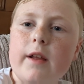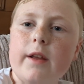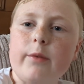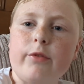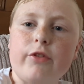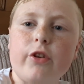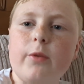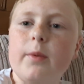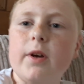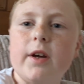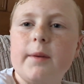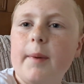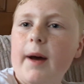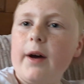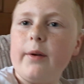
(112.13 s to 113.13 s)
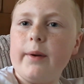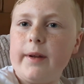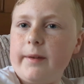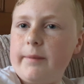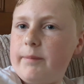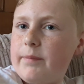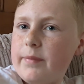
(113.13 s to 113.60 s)
There's something about
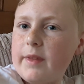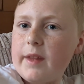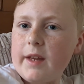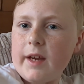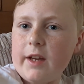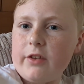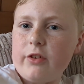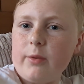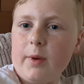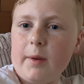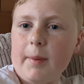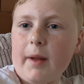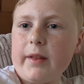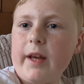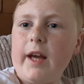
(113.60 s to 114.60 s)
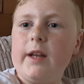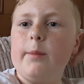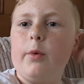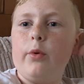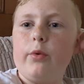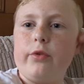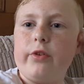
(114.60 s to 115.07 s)
it. Something about the
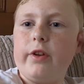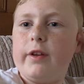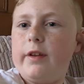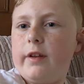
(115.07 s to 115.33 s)
animals